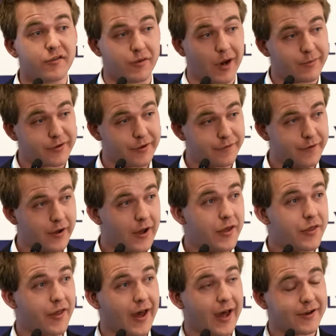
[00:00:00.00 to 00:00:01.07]
disruptive
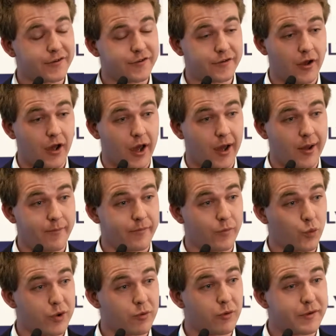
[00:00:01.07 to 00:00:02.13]
that
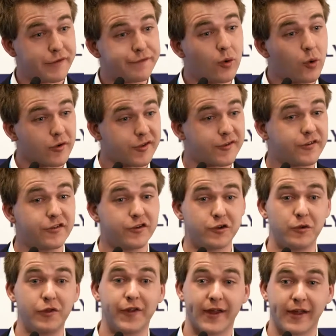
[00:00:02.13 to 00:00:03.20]
um, we will be forced to
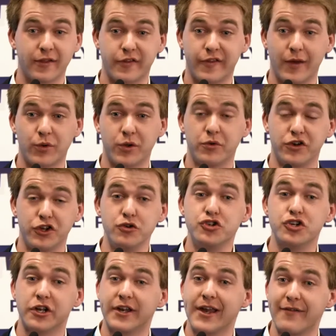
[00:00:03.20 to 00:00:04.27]
do things that we would
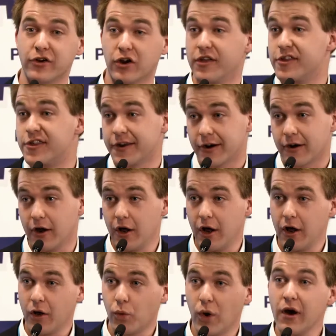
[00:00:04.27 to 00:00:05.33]
usually never consider.
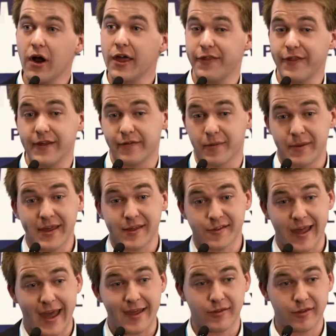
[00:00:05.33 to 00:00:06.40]
Where I think the
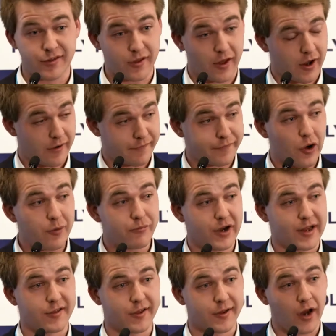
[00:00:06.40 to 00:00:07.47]
biggest gains uh, from
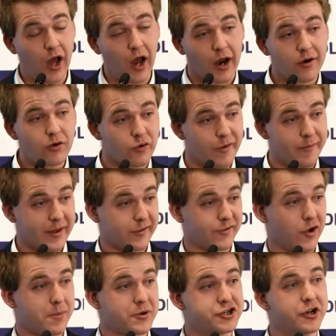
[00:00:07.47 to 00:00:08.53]
Brexit are, or the biggest
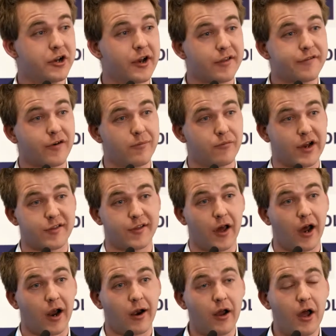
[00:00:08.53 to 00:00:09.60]
opportunities from Brexit
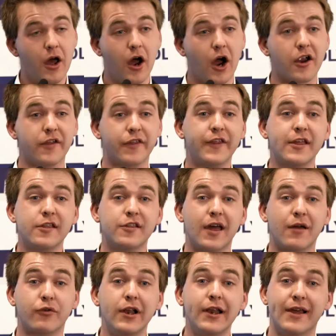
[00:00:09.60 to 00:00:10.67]
are, are in things
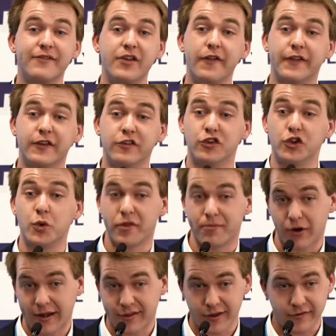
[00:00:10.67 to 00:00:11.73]
that really have nothing to do with
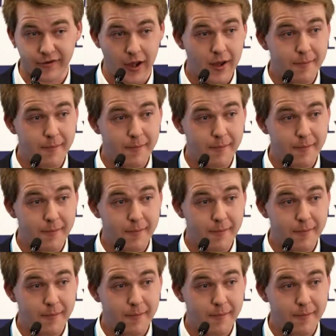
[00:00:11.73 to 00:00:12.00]
Brexit,